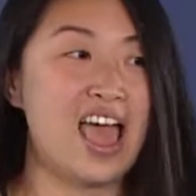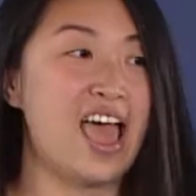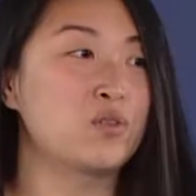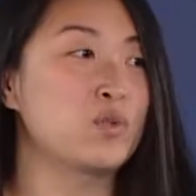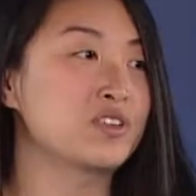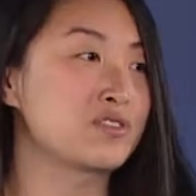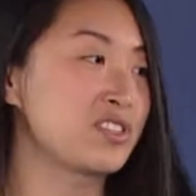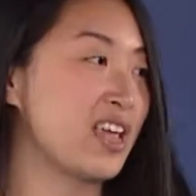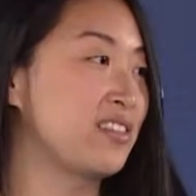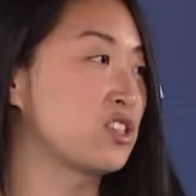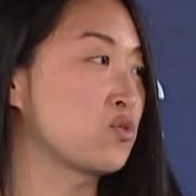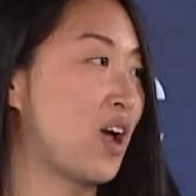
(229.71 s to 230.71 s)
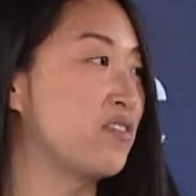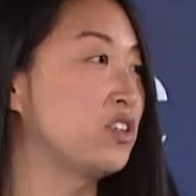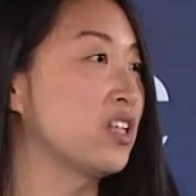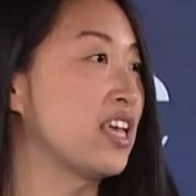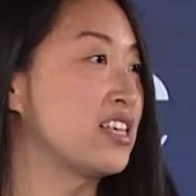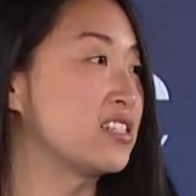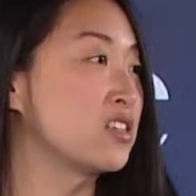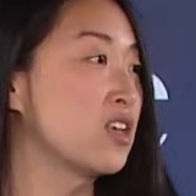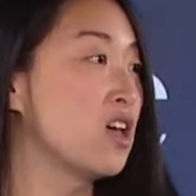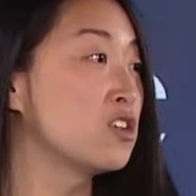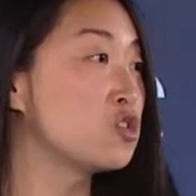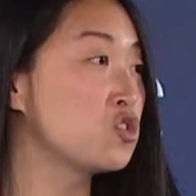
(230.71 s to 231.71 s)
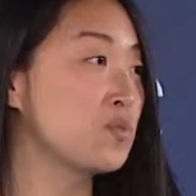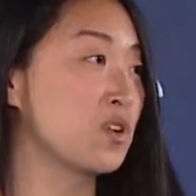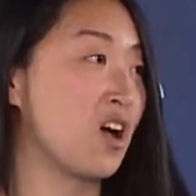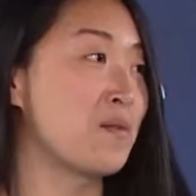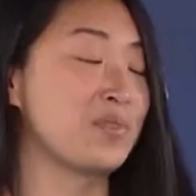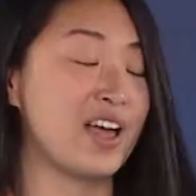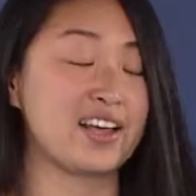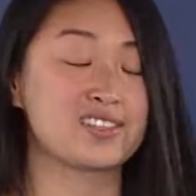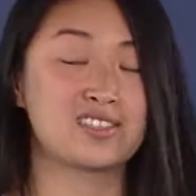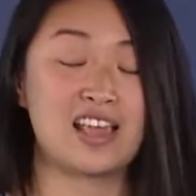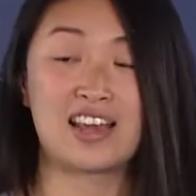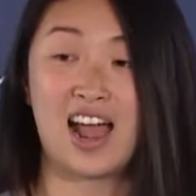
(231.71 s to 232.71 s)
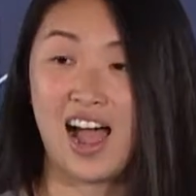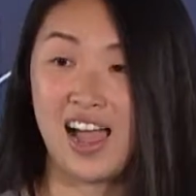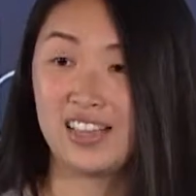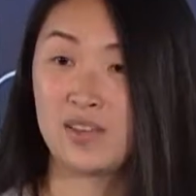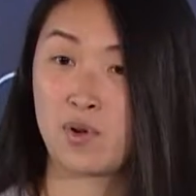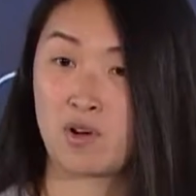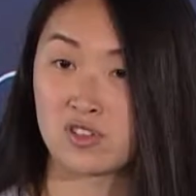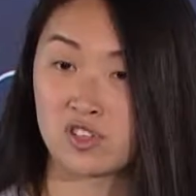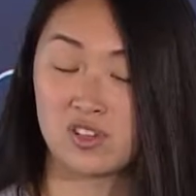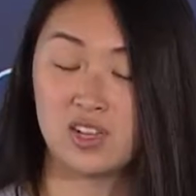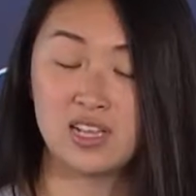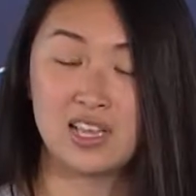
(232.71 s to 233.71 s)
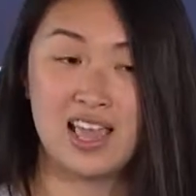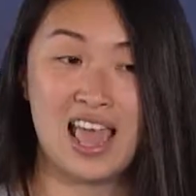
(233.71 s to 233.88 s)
And we understand that travel is super complex and highly personal.